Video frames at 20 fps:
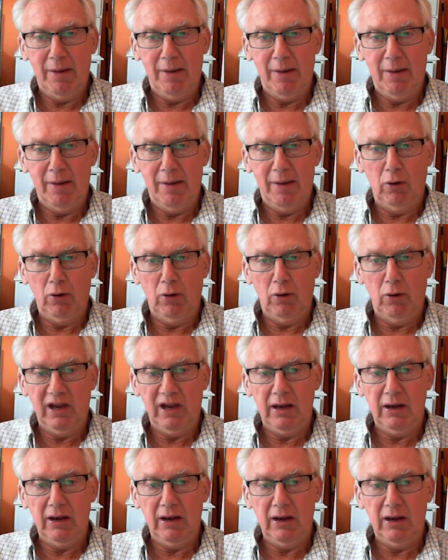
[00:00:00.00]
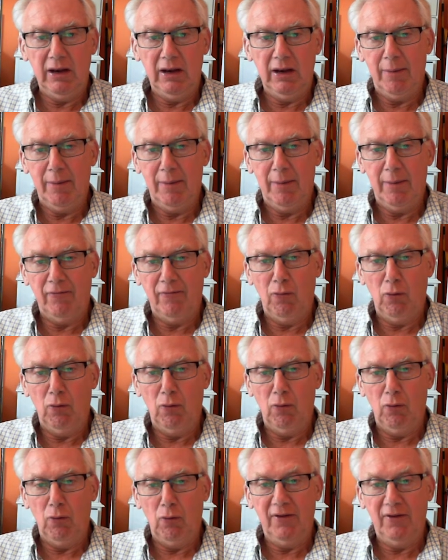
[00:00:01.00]
14 and Chapter
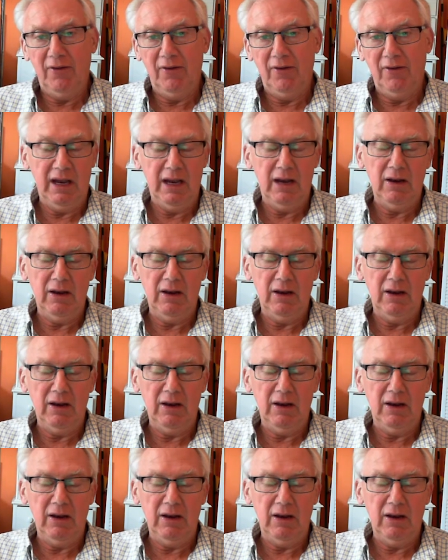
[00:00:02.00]
15